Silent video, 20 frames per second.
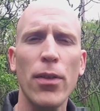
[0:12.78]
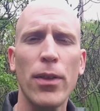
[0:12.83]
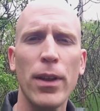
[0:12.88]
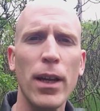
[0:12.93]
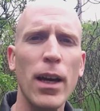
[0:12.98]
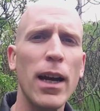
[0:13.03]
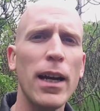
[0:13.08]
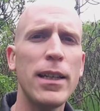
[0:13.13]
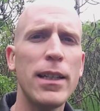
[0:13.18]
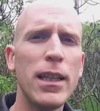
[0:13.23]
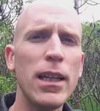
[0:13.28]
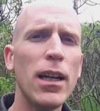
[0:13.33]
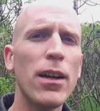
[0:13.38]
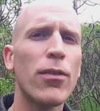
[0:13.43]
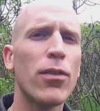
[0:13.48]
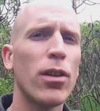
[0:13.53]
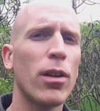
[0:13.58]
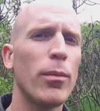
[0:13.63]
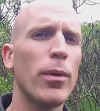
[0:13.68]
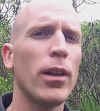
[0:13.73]
The idea
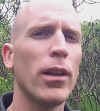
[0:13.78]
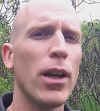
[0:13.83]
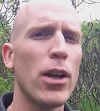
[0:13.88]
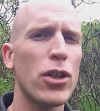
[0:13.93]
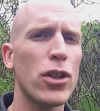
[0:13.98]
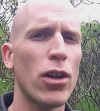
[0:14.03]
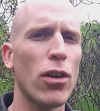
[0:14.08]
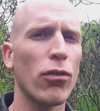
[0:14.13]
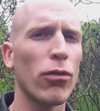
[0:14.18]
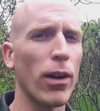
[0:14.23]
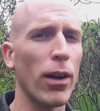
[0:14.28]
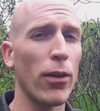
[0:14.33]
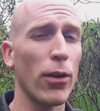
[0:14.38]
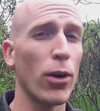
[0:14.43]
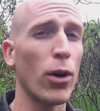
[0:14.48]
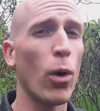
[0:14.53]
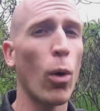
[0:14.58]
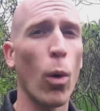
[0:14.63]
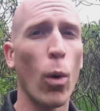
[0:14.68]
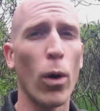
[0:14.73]
of simulation is
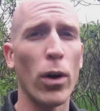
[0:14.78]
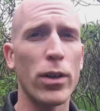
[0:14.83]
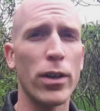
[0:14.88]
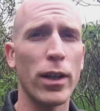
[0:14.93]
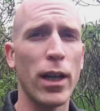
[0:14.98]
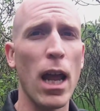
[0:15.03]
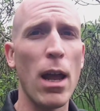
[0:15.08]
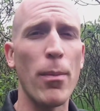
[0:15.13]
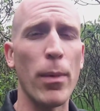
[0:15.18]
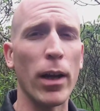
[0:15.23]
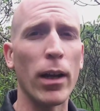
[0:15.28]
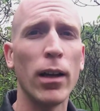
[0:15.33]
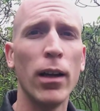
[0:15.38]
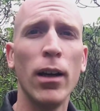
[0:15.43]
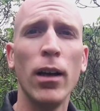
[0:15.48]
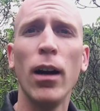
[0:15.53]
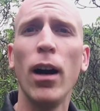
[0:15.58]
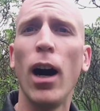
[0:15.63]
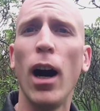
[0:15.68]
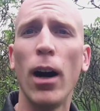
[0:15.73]
rather core to gaming.
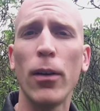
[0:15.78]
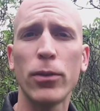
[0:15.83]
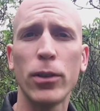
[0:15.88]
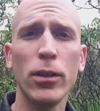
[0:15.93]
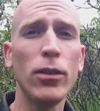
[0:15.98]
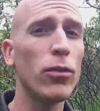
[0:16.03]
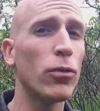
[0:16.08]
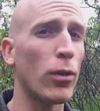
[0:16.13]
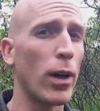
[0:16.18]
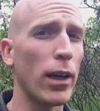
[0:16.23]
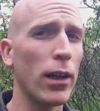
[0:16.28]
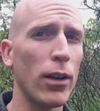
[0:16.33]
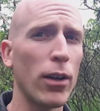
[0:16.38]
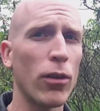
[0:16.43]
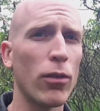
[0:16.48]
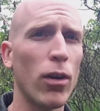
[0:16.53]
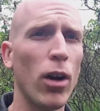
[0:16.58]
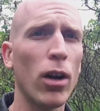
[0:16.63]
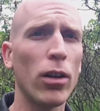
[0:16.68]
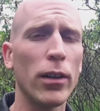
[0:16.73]
Often, rightly
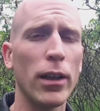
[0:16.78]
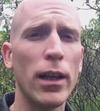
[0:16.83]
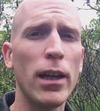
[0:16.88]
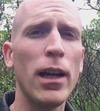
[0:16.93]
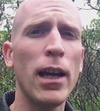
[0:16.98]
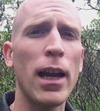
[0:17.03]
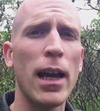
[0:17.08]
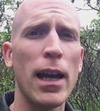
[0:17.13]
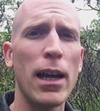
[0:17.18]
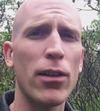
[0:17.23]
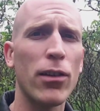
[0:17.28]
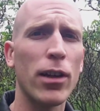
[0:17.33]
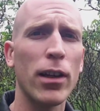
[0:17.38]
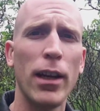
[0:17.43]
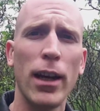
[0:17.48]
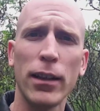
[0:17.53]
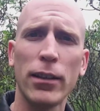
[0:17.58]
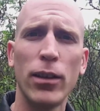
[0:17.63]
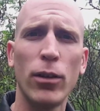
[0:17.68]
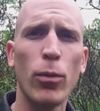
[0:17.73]
or wrongly, it's
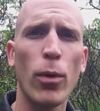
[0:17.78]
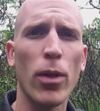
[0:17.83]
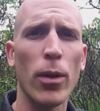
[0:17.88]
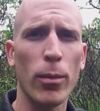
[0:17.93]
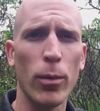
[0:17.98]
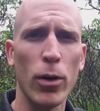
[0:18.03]
connected with